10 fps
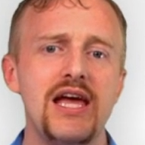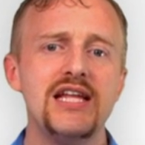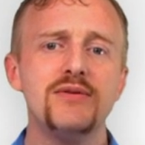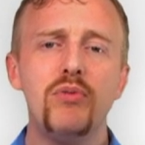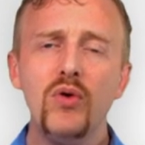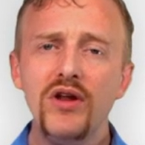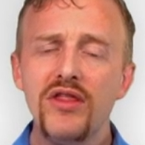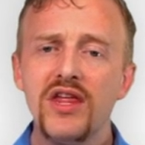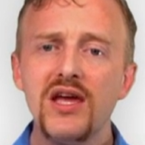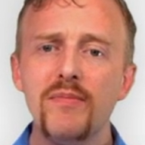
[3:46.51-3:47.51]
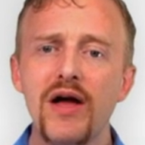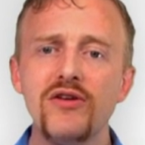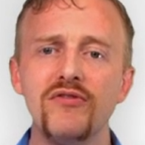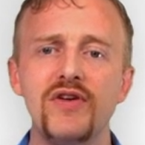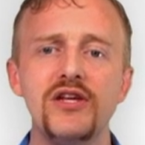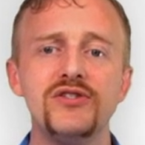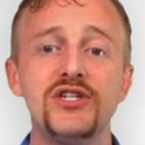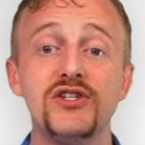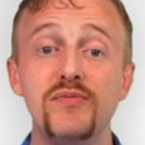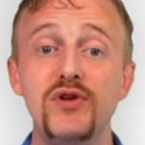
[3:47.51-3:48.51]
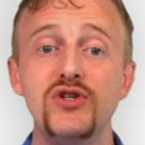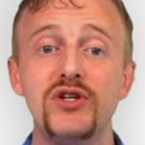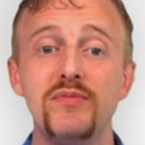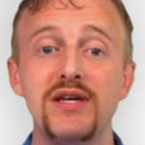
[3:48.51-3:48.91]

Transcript: It's important to think about your video's distribution